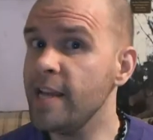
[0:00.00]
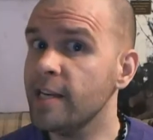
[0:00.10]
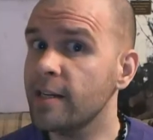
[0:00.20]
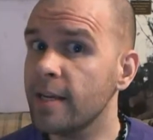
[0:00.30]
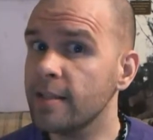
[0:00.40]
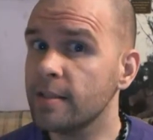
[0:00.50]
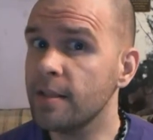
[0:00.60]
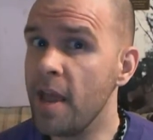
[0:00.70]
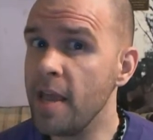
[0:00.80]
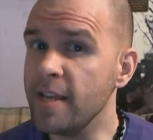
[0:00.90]
Internet,
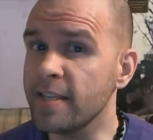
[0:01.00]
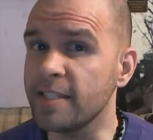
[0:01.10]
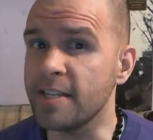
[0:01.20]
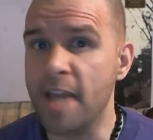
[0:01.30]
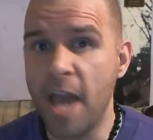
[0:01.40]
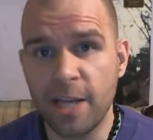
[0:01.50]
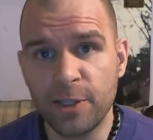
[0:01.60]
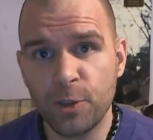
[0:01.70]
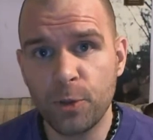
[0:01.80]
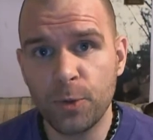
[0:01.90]
today is
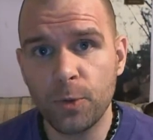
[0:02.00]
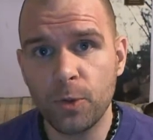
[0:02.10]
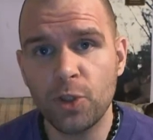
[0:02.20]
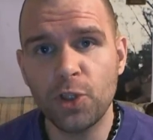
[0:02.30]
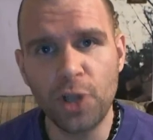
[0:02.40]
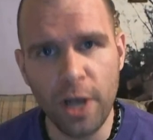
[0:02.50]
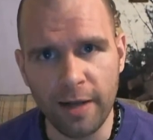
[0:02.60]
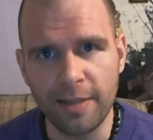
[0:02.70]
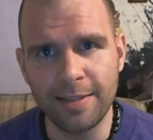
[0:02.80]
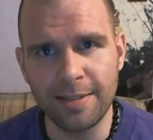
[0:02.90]
National
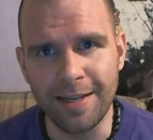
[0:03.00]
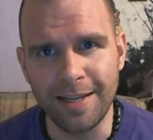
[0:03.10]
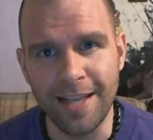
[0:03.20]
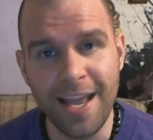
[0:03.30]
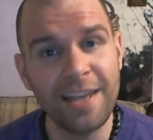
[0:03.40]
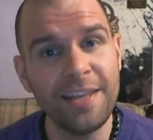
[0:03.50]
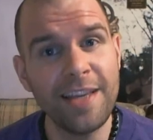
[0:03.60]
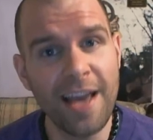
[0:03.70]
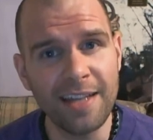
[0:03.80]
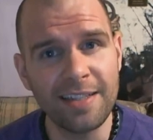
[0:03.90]
Chocolate Day. And
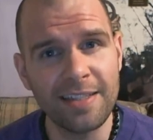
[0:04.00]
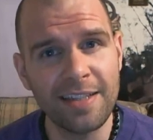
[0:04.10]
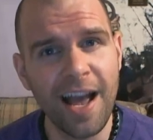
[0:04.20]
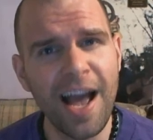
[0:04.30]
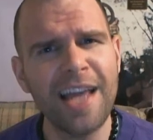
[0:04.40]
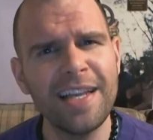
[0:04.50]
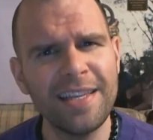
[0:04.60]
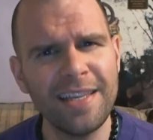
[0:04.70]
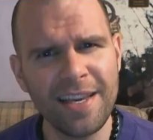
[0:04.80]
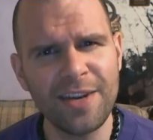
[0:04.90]
yes, I
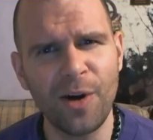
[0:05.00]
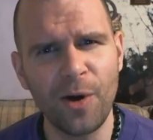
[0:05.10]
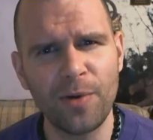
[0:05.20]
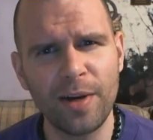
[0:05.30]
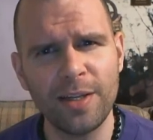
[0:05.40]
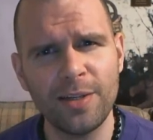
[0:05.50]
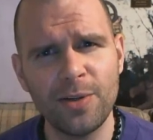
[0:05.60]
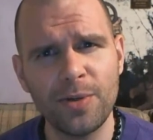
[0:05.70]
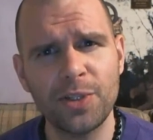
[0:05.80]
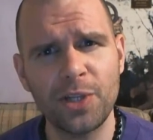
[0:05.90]
did already do a
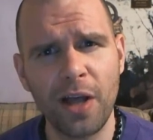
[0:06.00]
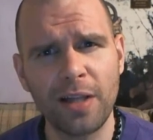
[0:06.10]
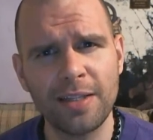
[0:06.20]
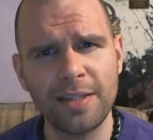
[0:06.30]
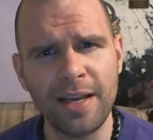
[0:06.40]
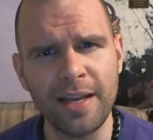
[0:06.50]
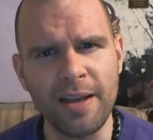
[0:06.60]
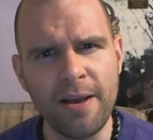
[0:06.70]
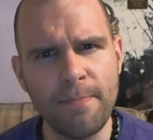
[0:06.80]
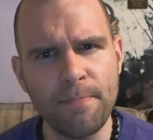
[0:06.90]
chocolate day,
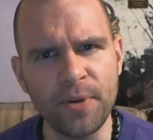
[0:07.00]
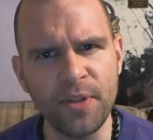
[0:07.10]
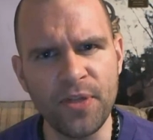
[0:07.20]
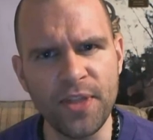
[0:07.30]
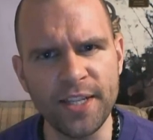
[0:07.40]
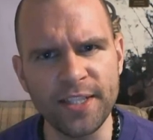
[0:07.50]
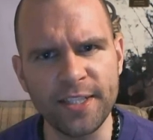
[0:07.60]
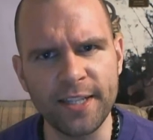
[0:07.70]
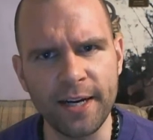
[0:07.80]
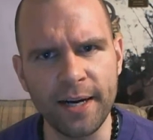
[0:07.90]
but this
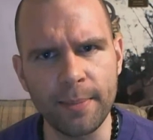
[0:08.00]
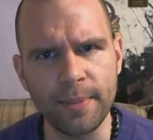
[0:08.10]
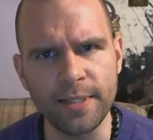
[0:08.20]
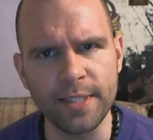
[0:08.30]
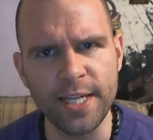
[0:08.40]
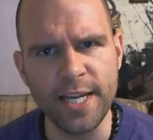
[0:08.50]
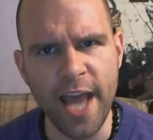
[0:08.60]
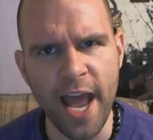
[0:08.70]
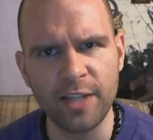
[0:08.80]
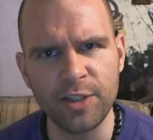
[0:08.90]
time it's
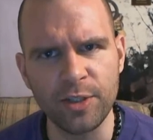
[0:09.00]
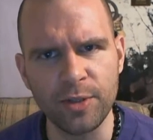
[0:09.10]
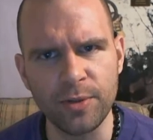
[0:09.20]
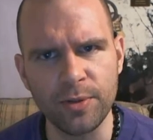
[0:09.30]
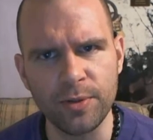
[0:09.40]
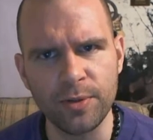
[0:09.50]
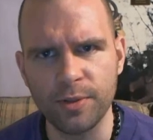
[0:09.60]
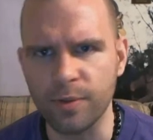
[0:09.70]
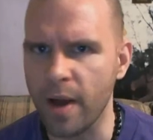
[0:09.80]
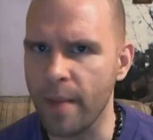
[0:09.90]
national. So
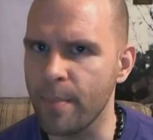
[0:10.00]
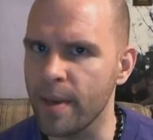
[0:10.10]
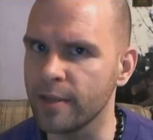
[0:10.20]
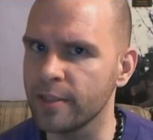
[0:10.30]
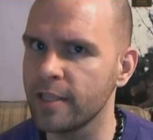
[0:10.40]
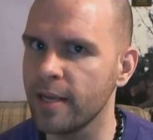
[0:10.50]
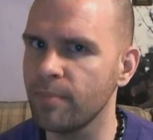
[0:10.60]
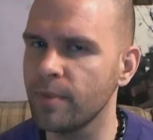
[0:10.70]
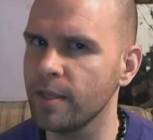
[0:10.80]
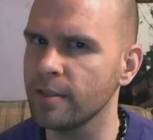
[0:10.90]
I better step
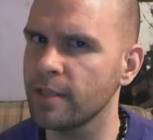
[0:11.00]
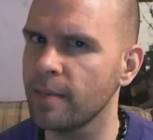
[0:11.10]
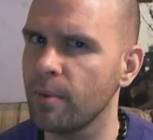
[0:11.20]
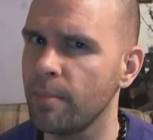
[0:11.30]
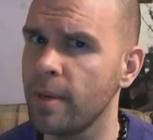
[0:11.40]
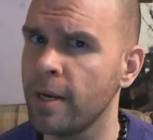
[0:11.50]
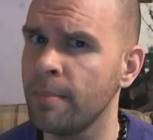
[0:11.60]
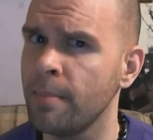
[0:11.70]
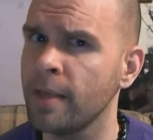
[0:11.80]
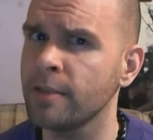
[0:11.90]
things up a bit and
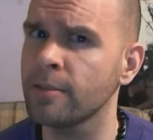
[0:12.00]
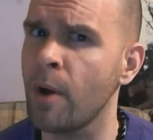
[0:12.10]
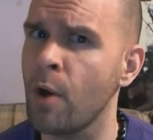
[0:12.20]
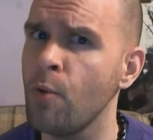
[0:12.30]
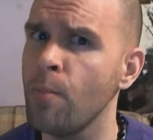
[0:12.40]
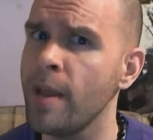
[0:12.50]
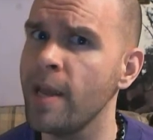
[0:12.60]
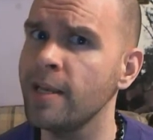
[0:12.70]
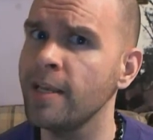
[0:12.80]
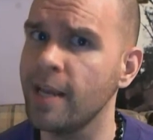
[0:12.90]
make some homemade
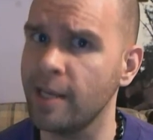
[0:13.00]
candy